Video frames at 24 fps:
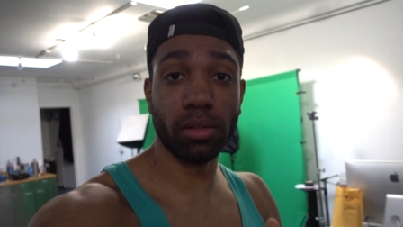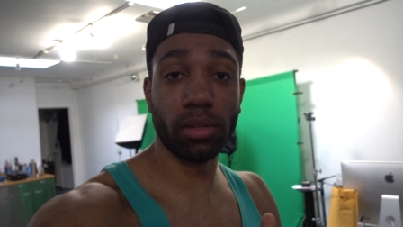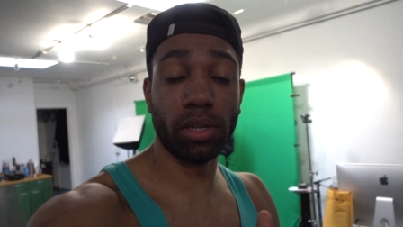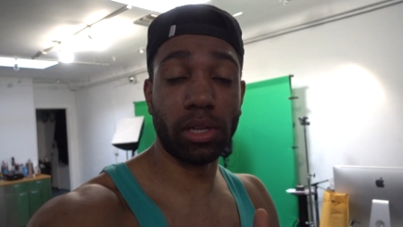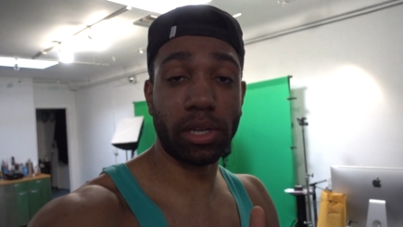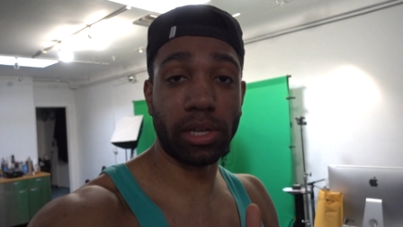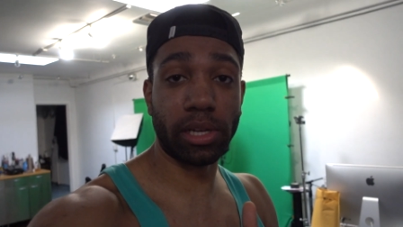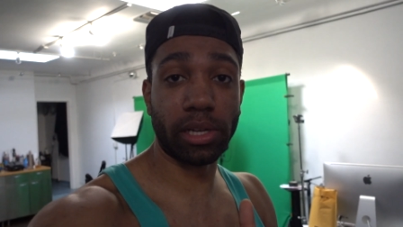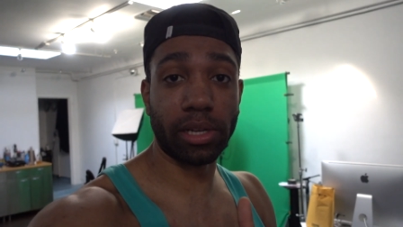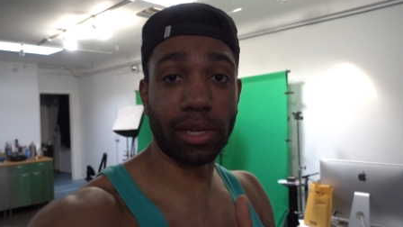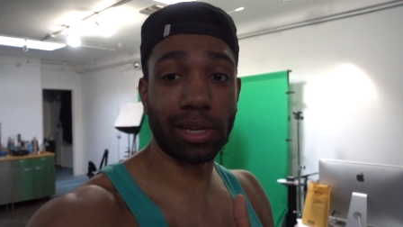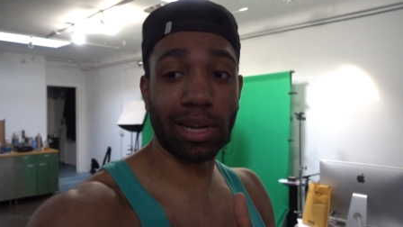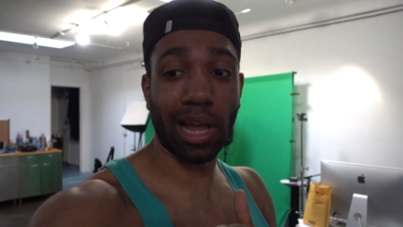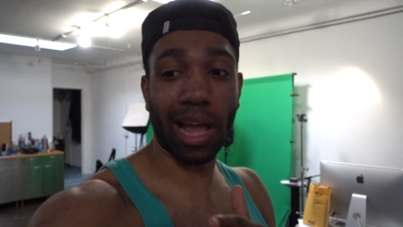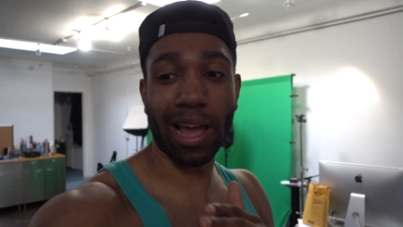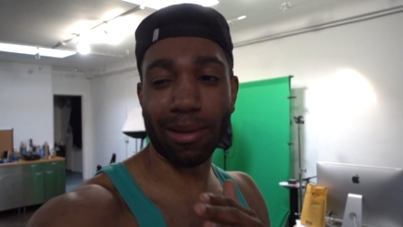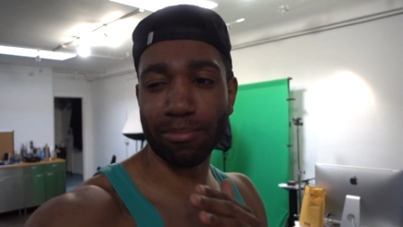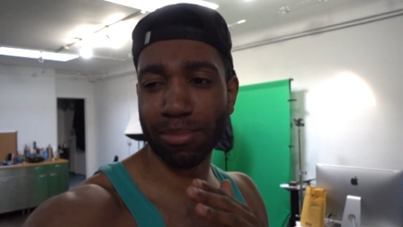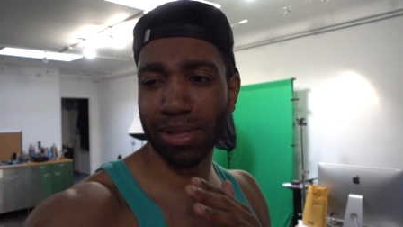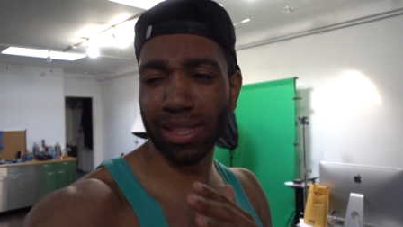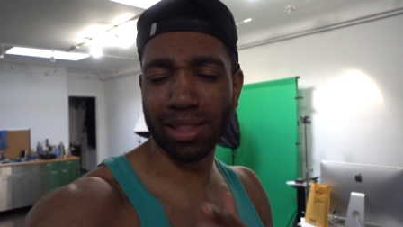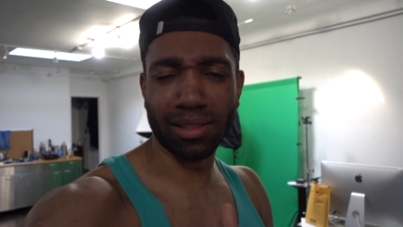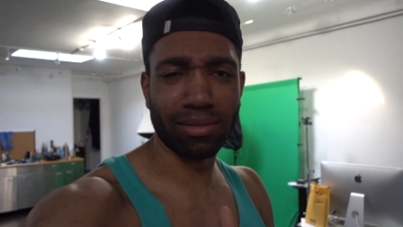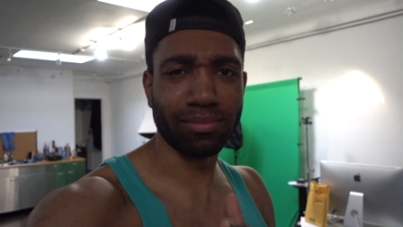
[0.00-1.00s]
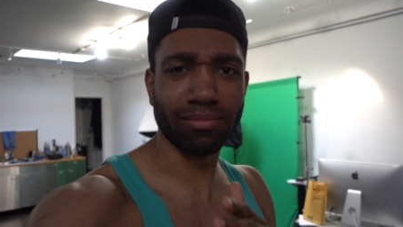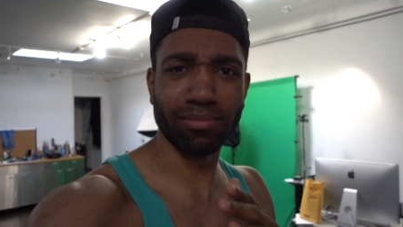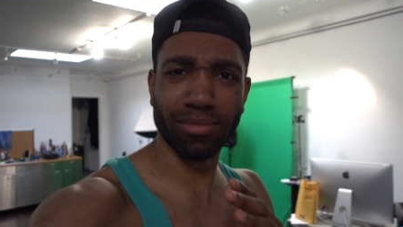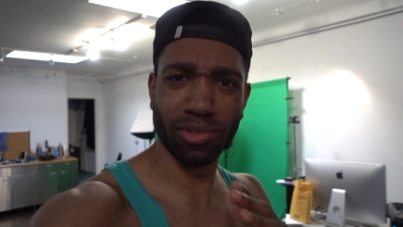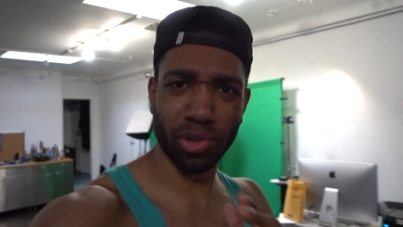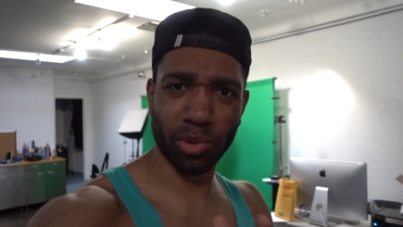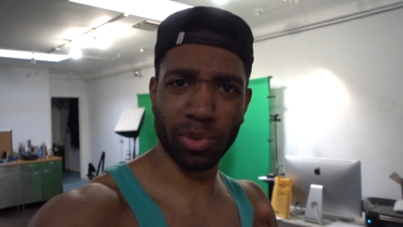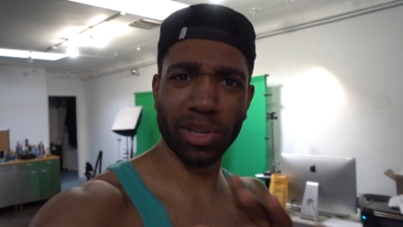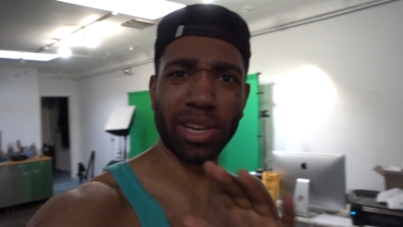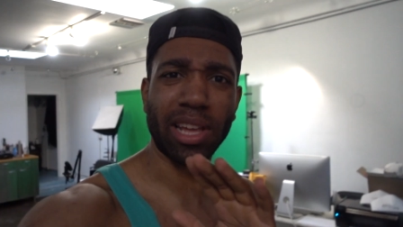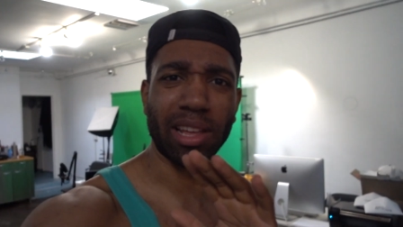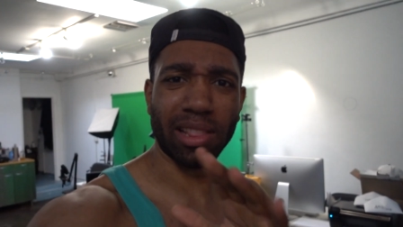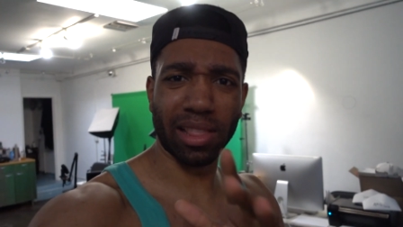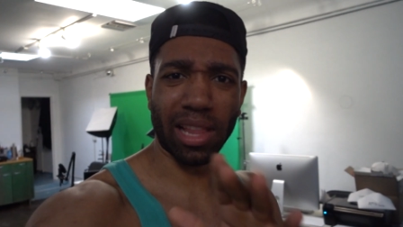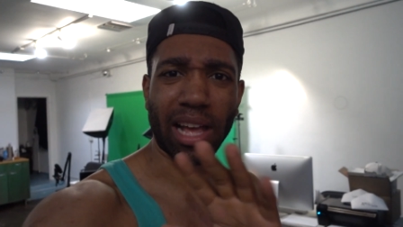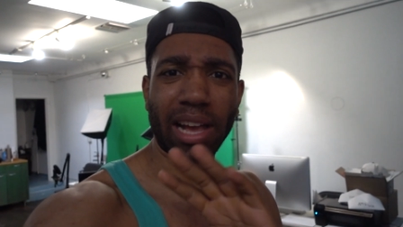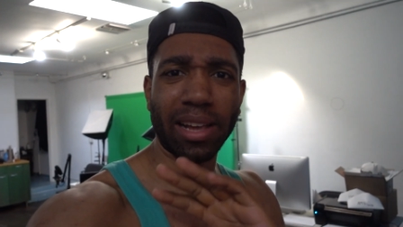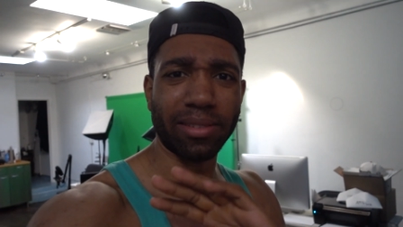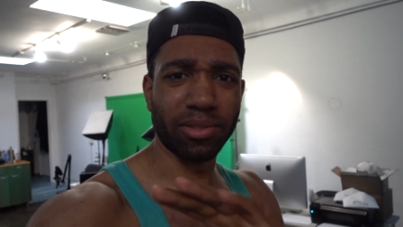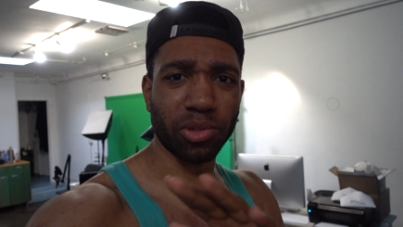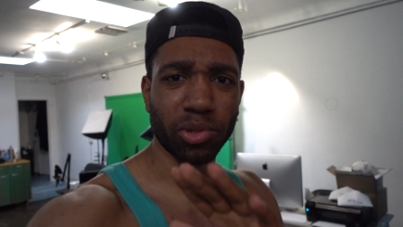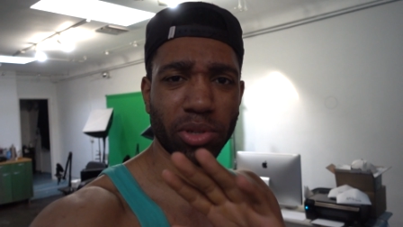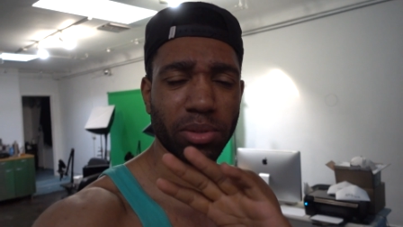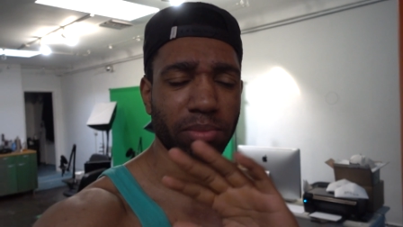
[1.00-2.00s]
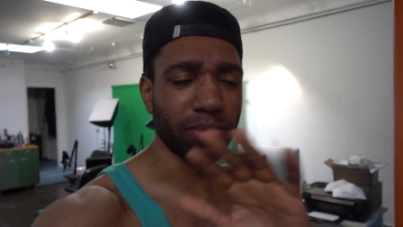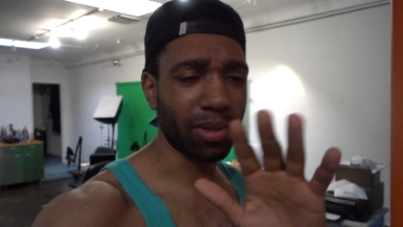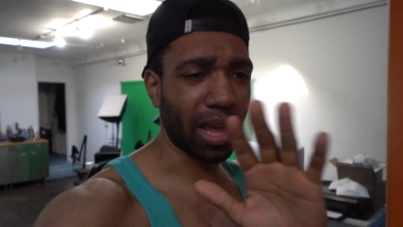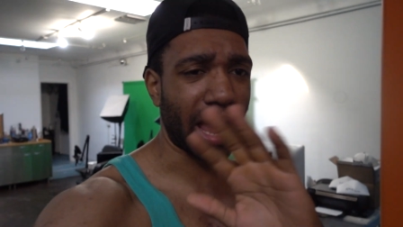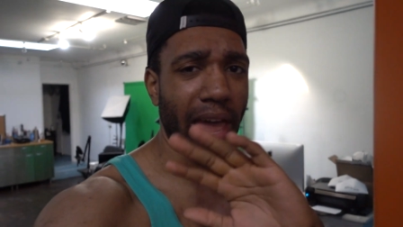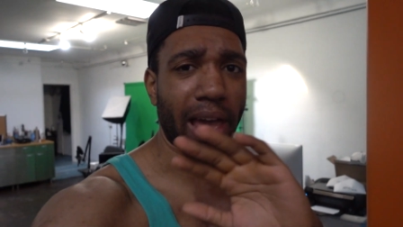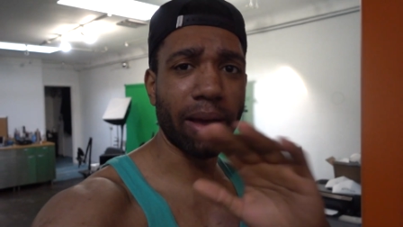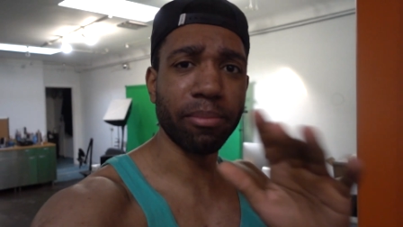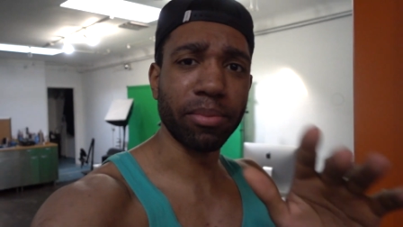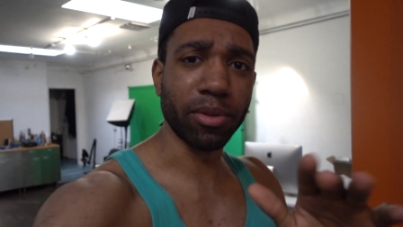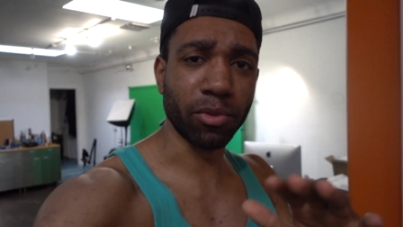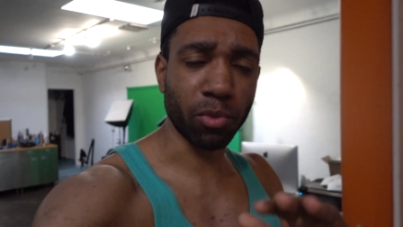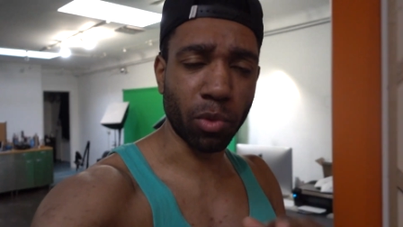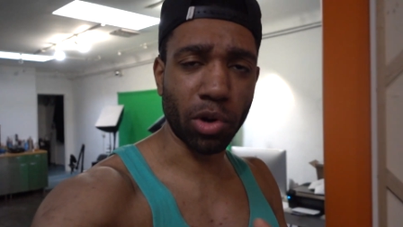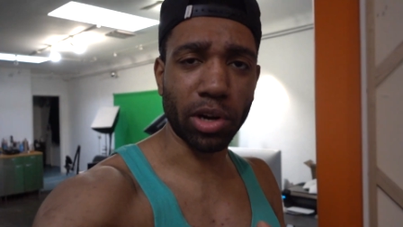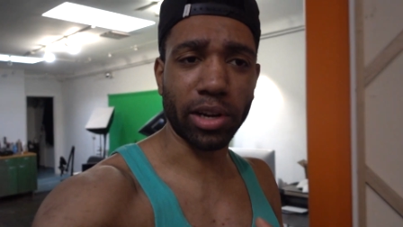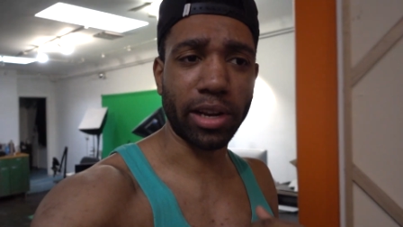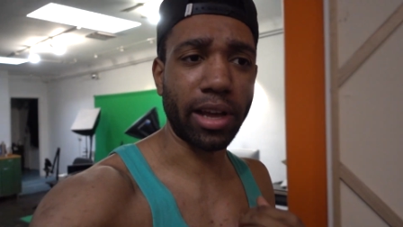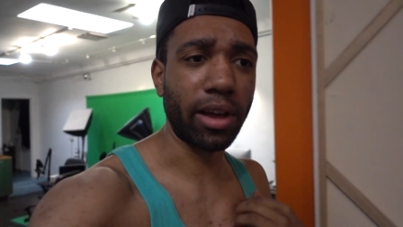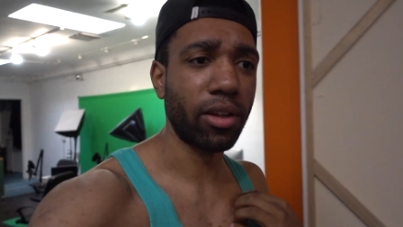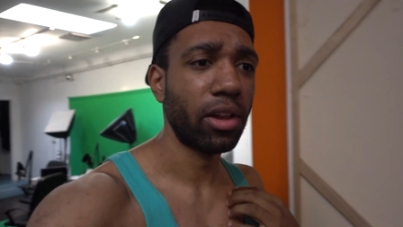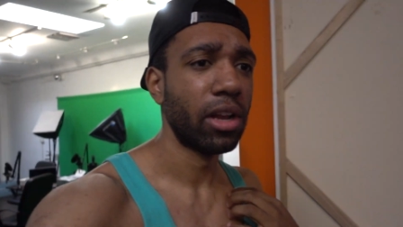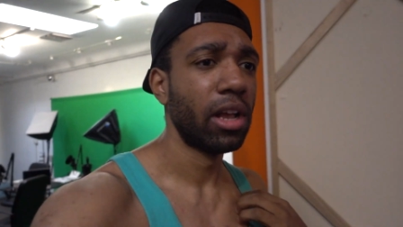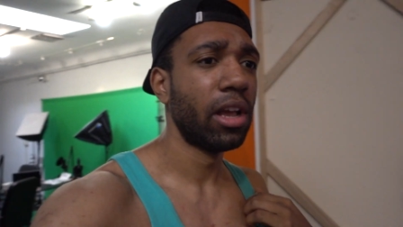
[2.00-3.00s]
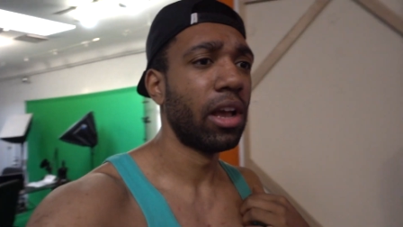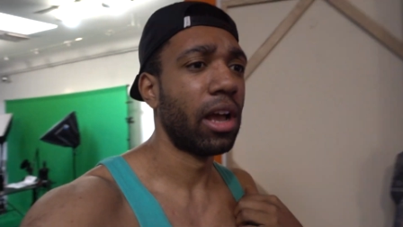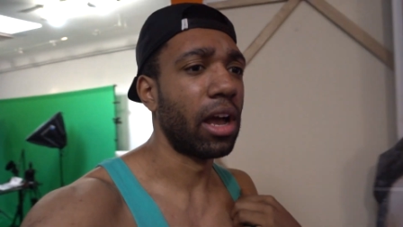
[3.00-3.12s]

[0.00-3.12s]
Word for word: I've been doing that live stream app and working out.